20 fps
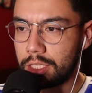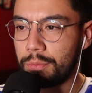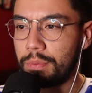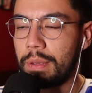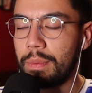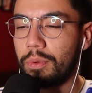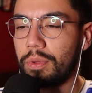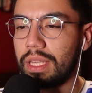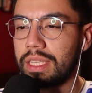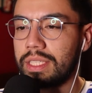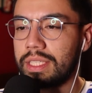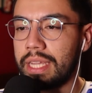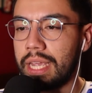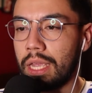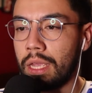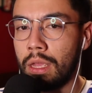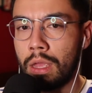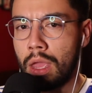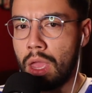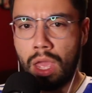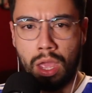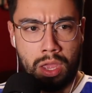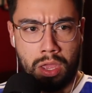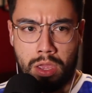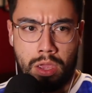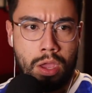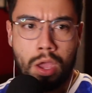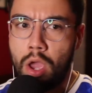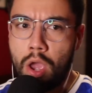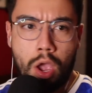to people that say,
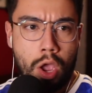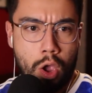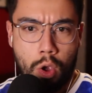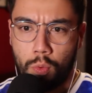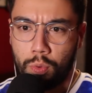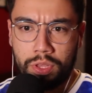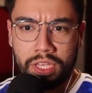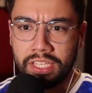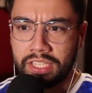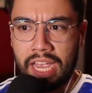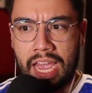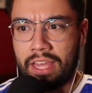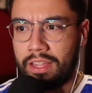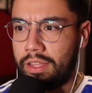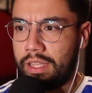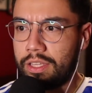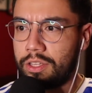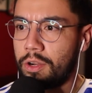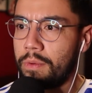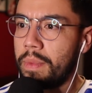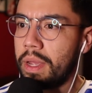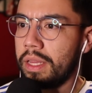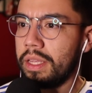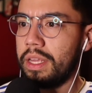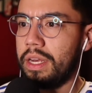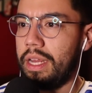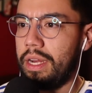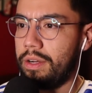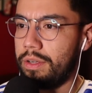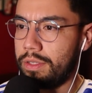well, these athletes are
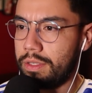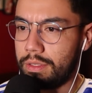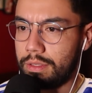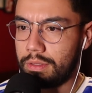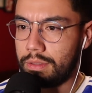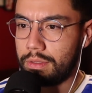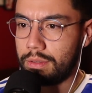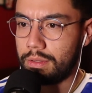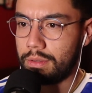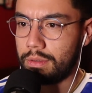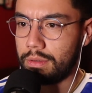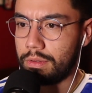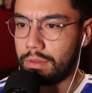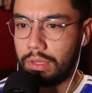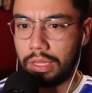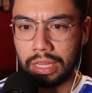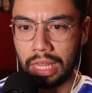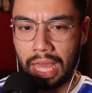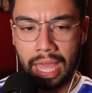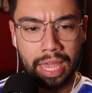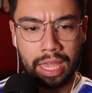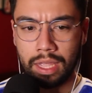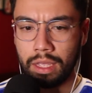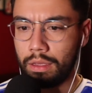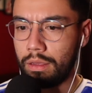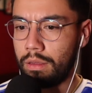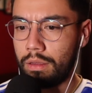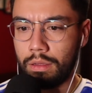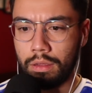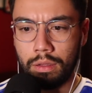millionaires.
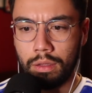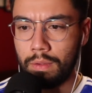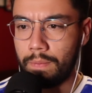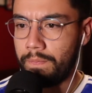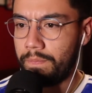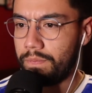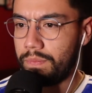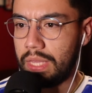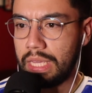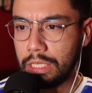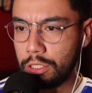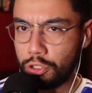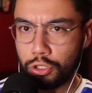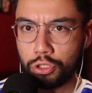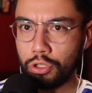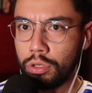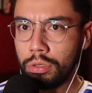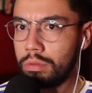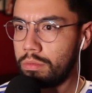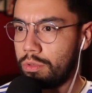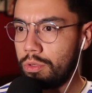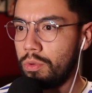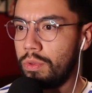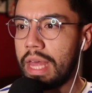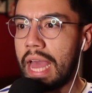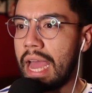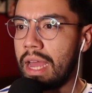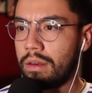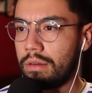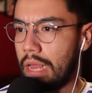They they should
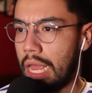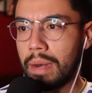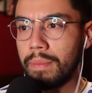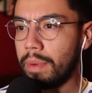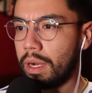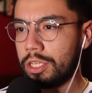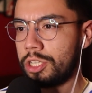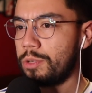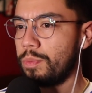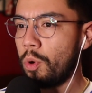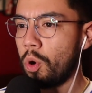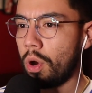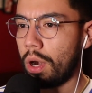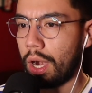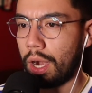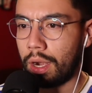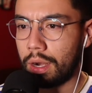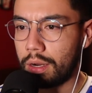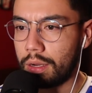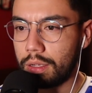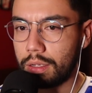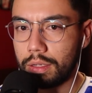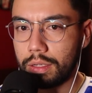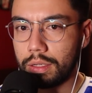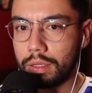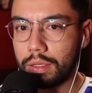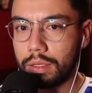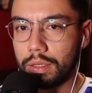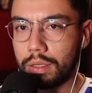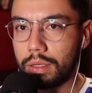do that and much more.
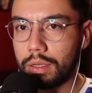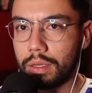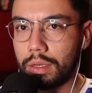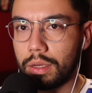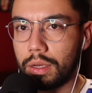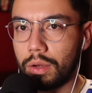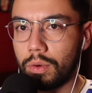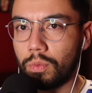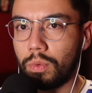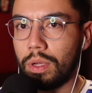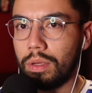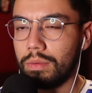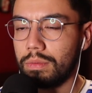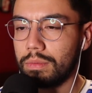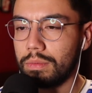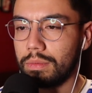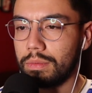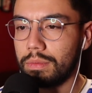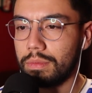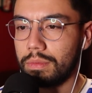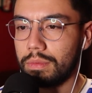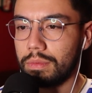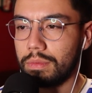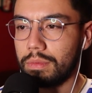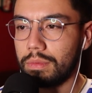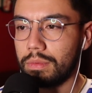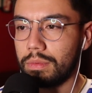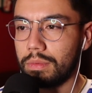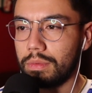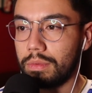Well,
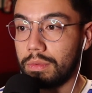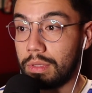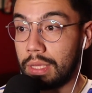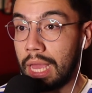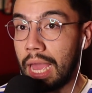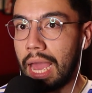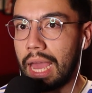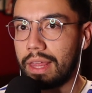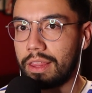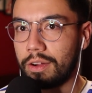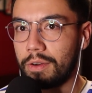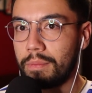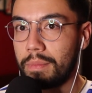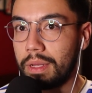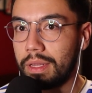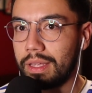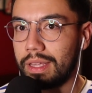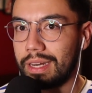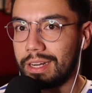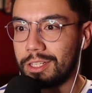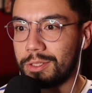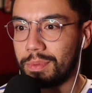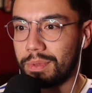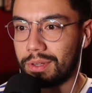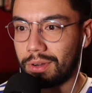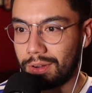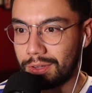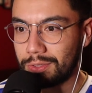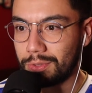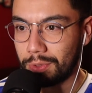yeah, they're
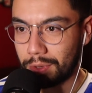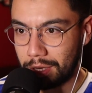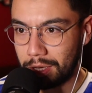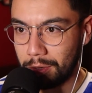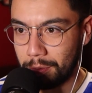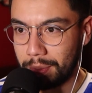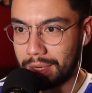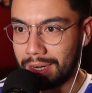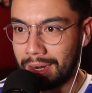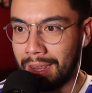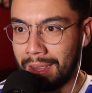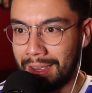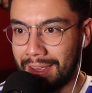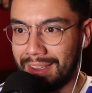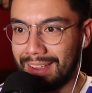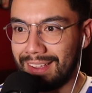millionaires, but they're also human.